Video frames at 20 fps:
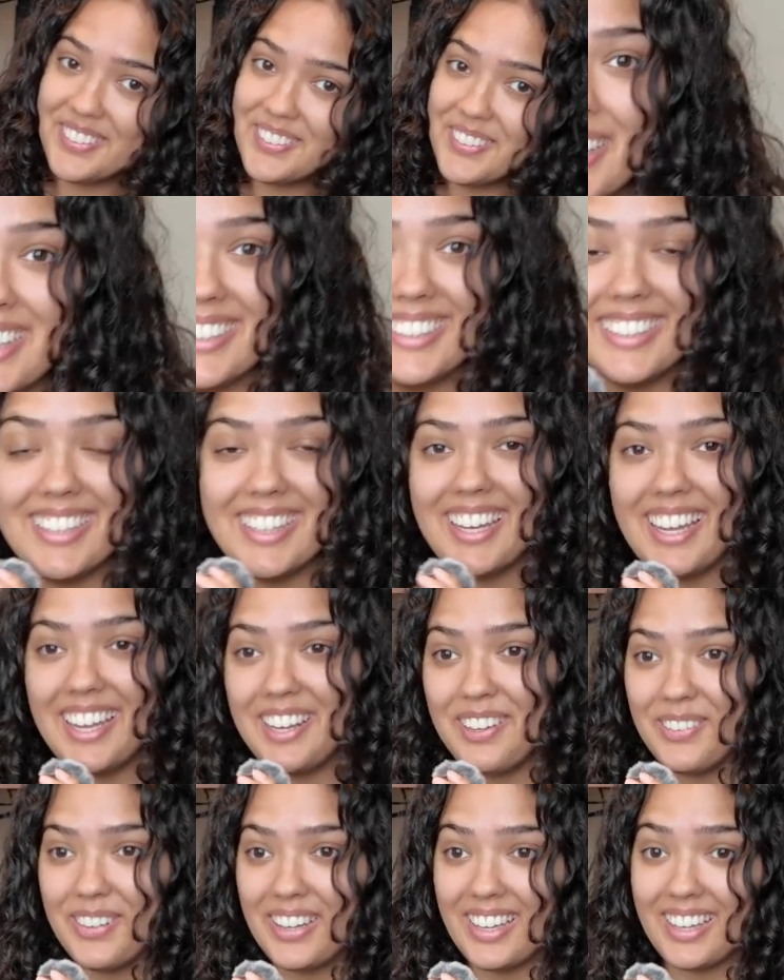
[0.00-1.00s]
But
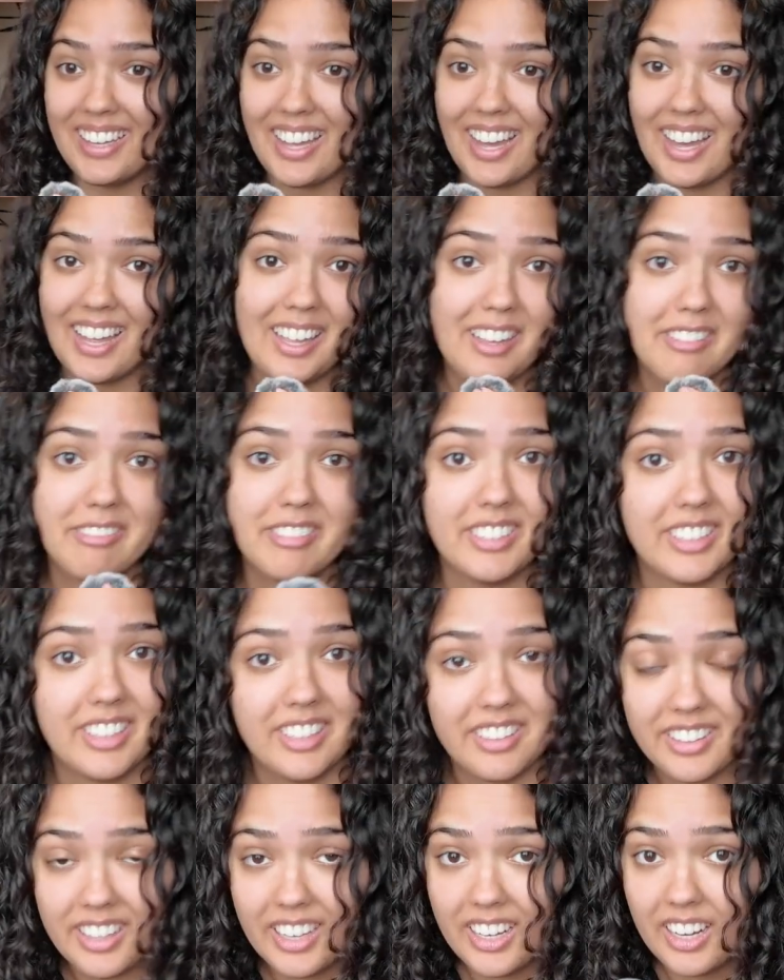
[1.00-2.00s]
anyway, I haven't
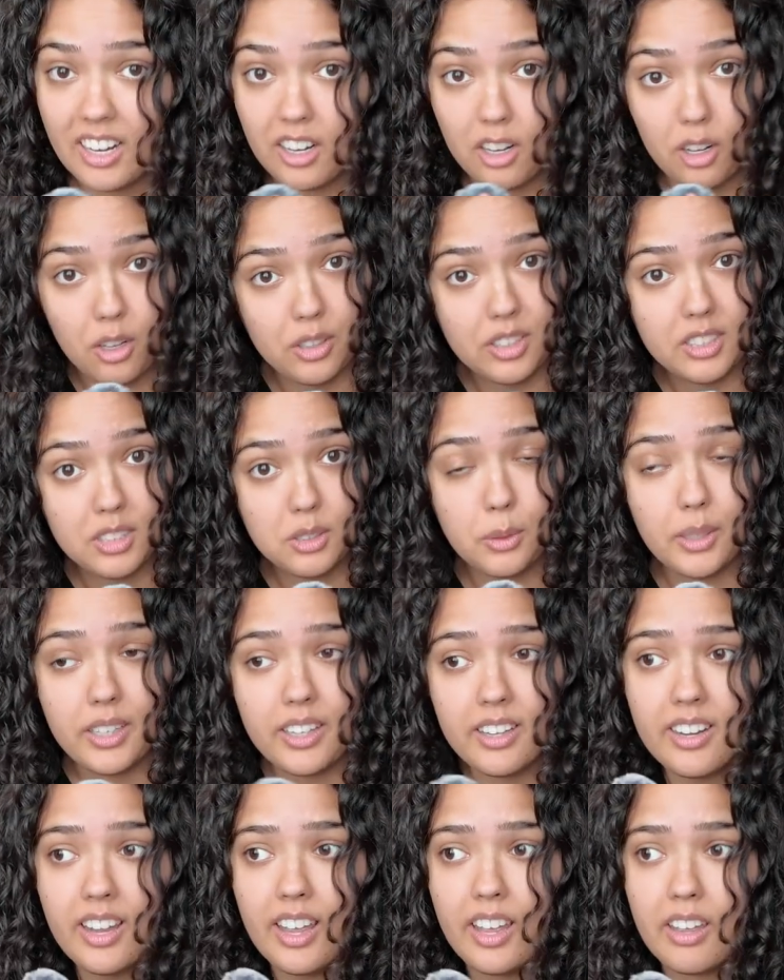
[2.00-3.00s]
done that at all this
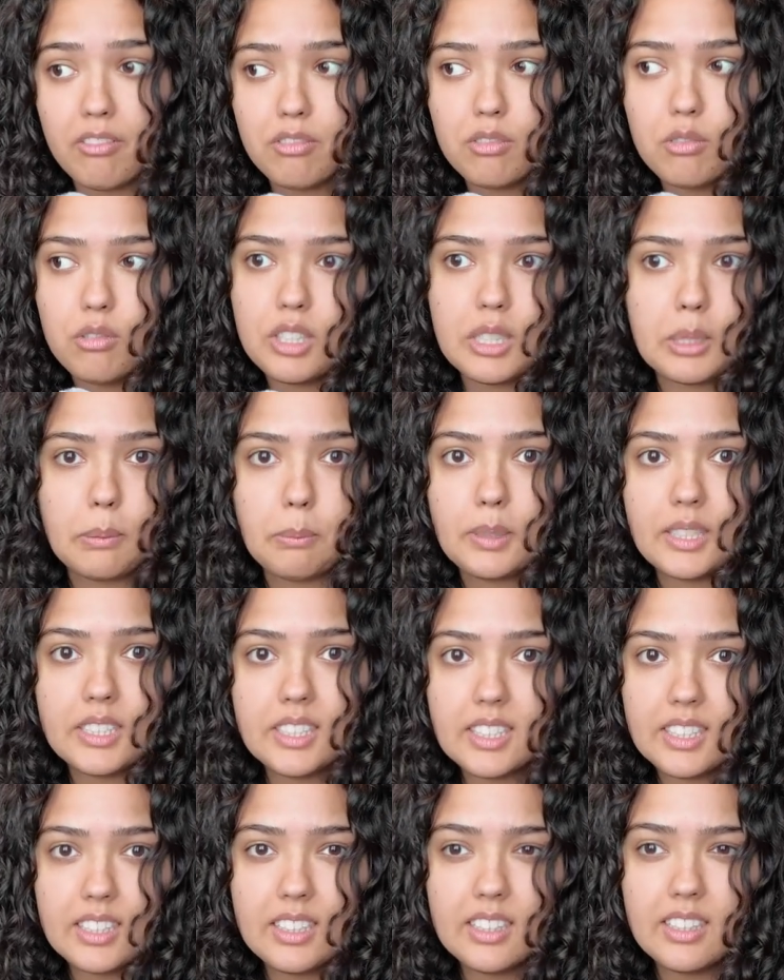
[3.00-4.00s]
week and I haven't really
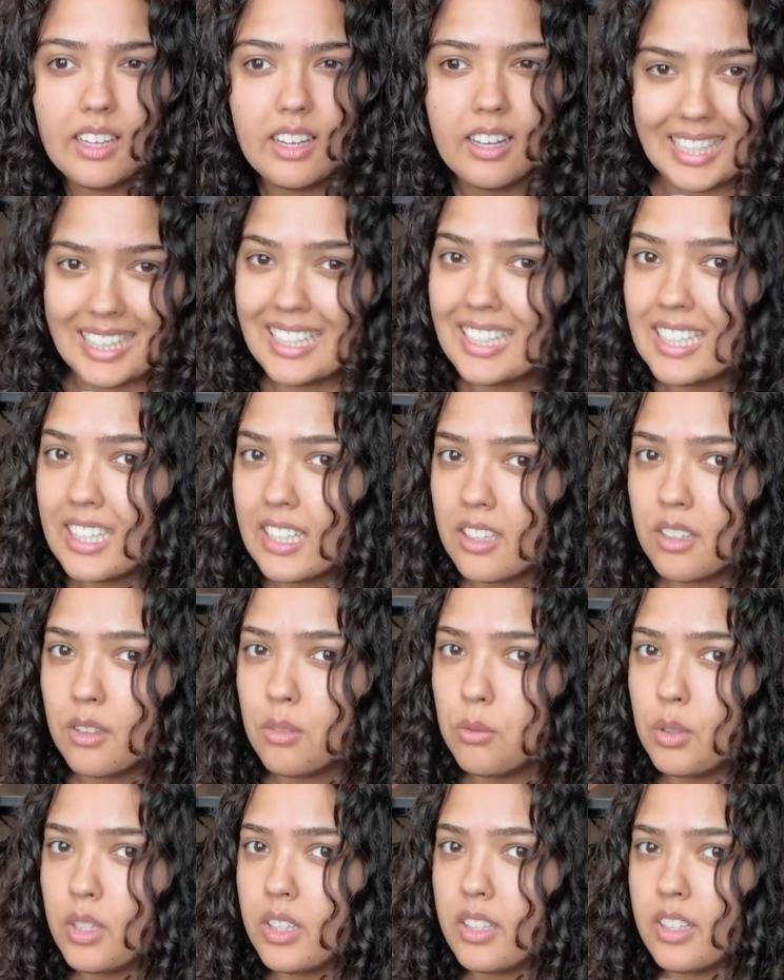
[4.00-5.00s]
missed it.
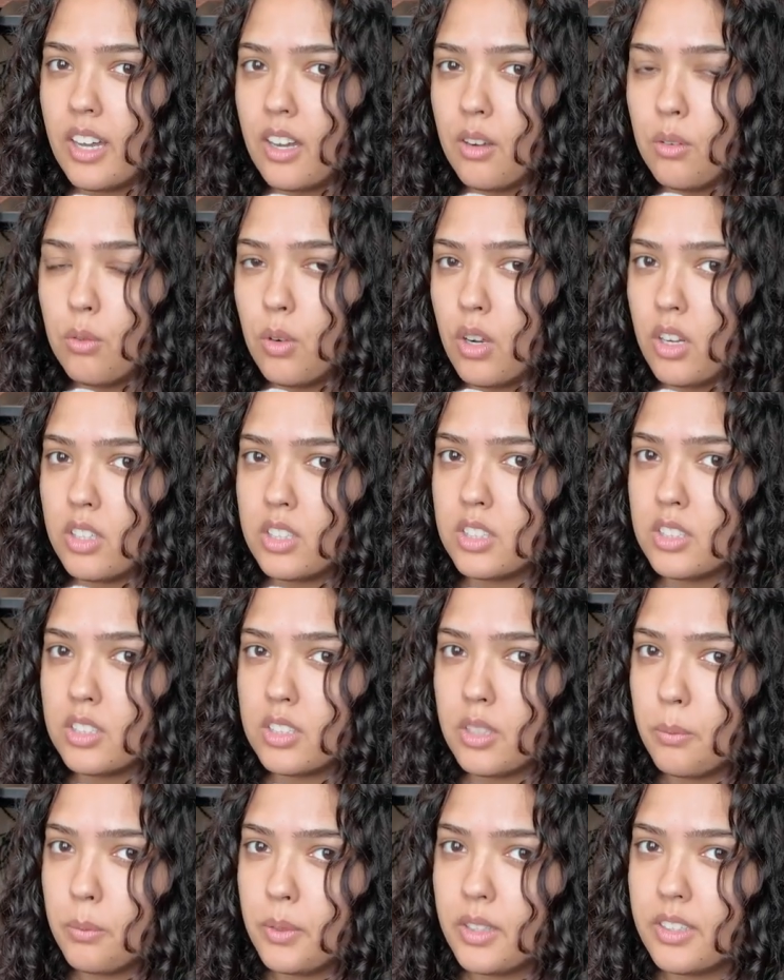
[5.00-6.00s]
Eating without watching
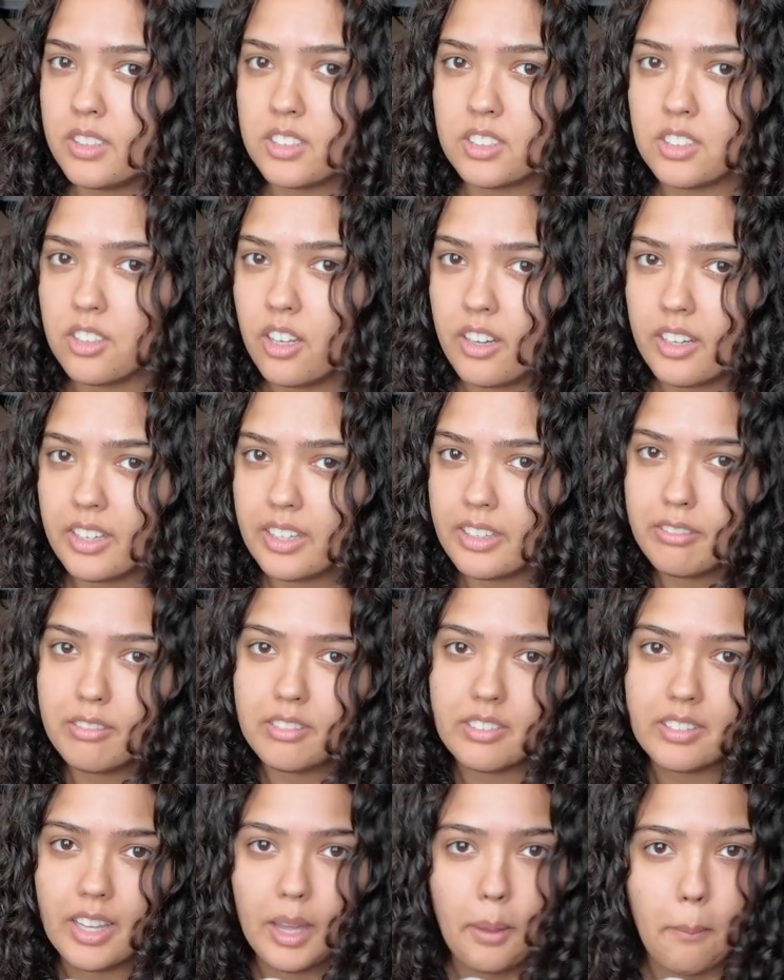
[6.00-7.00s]
something is not
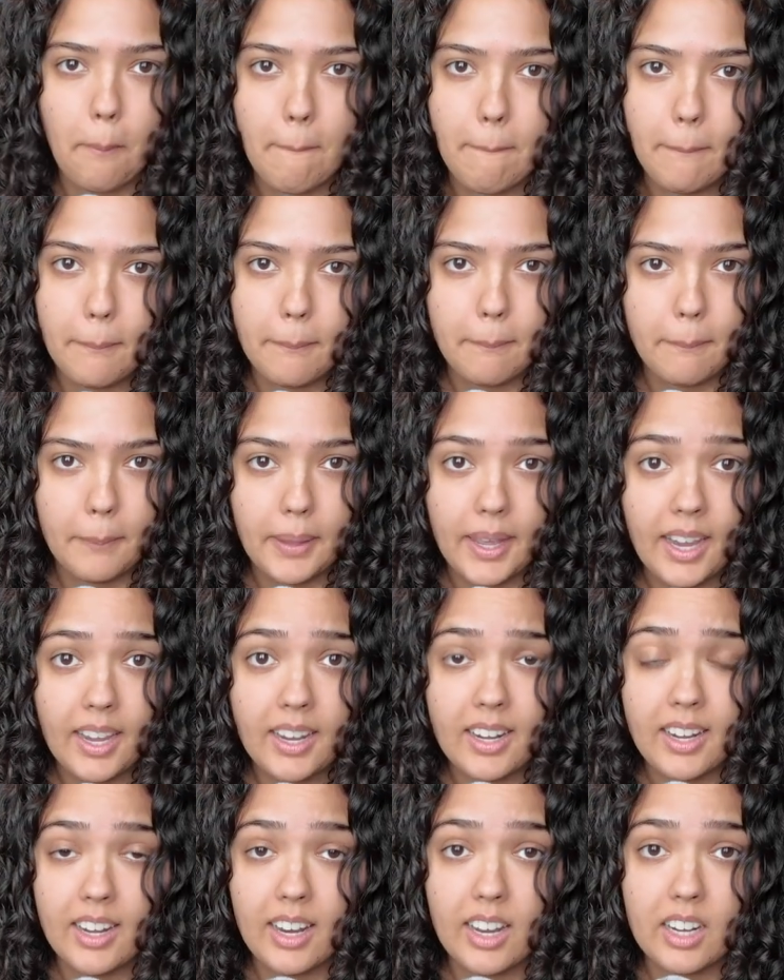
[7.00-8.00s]
even that
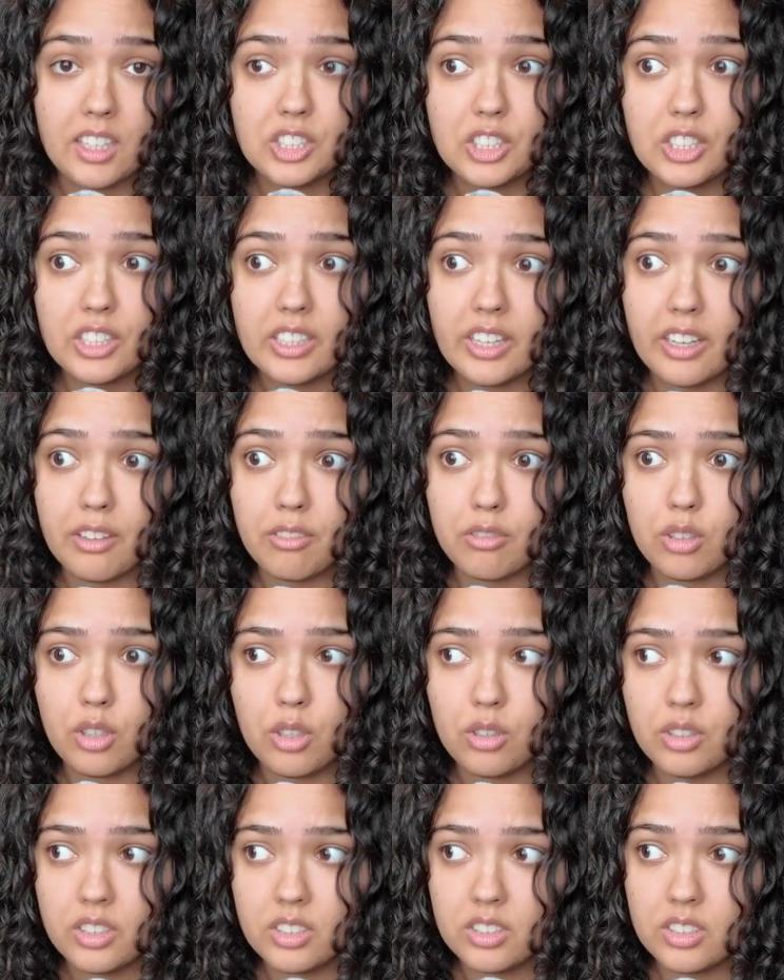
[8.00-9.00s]
bad, and actually I've
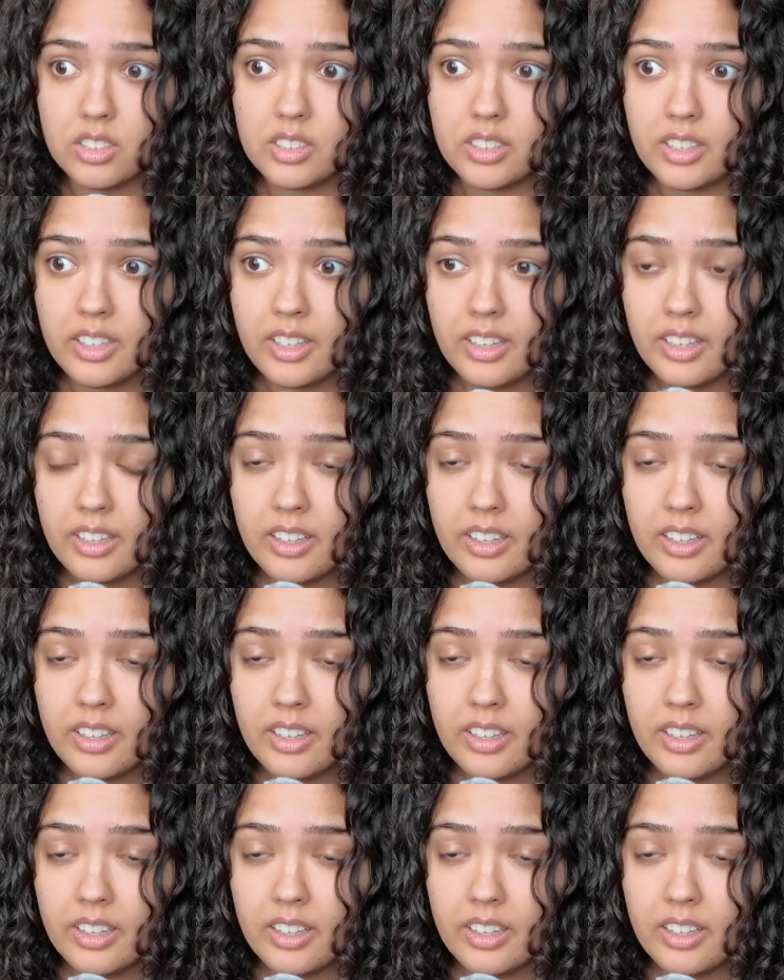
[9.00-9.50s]
noticed,